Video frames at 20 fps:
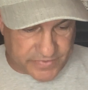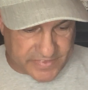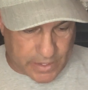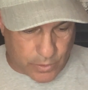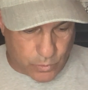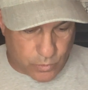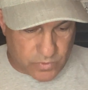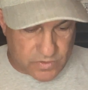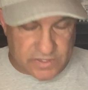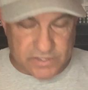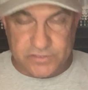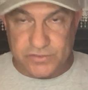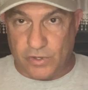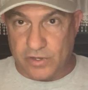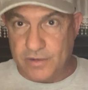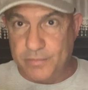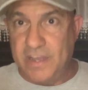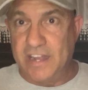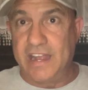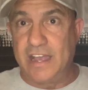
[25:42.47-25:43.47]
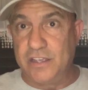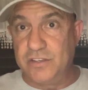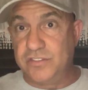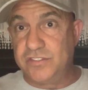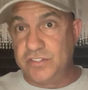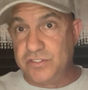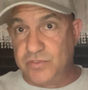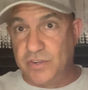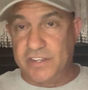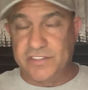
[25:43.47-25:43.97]
that he's talking about how you
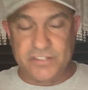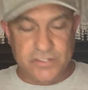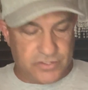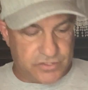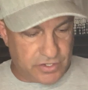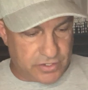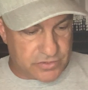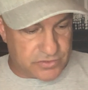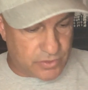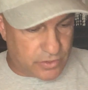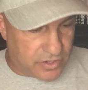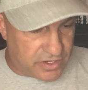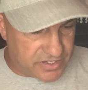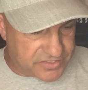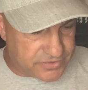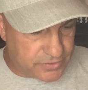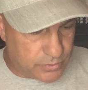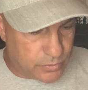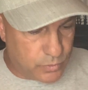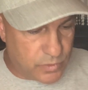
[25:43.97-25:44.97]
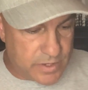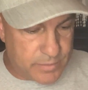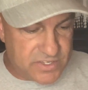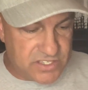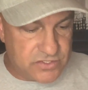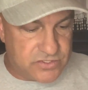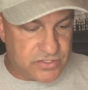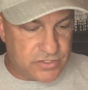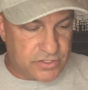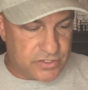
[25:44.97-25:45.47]
should dress in church. Also,
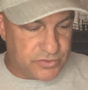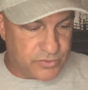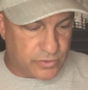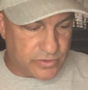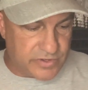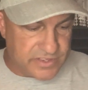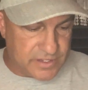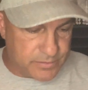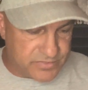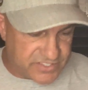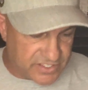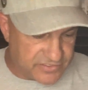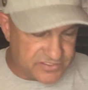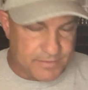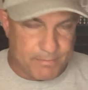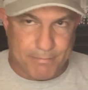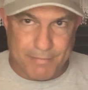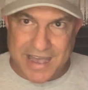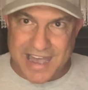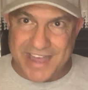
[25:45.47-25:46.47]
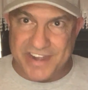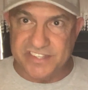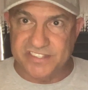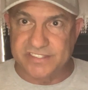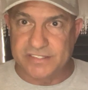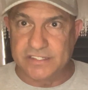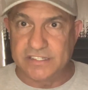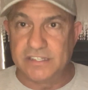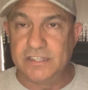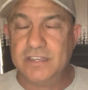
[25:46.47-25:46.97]
women should adorn themselves
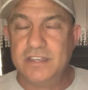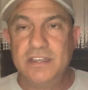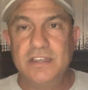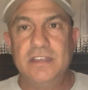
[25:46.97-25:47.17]
modestly.